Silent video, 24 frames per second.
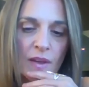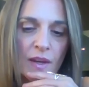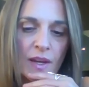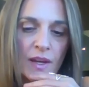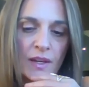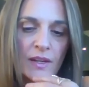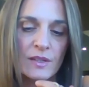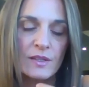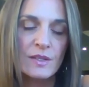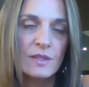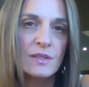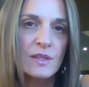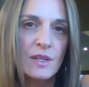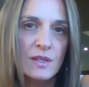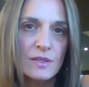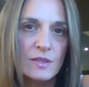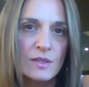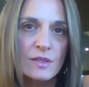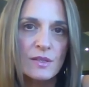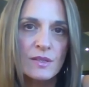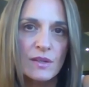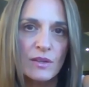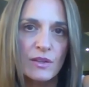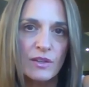and it's
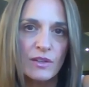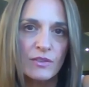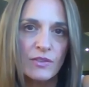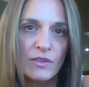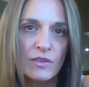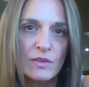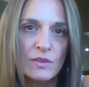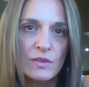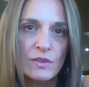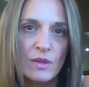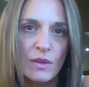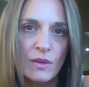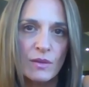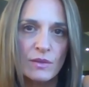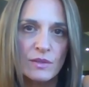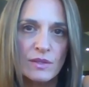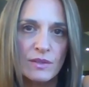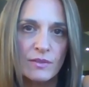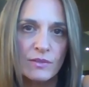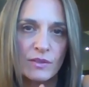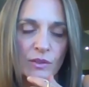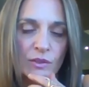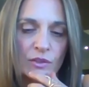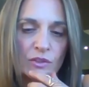necessary for the soul's
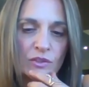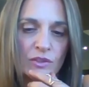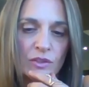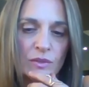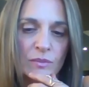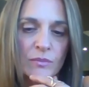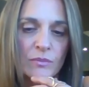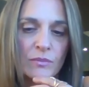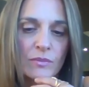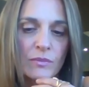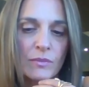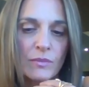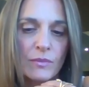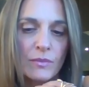evolution.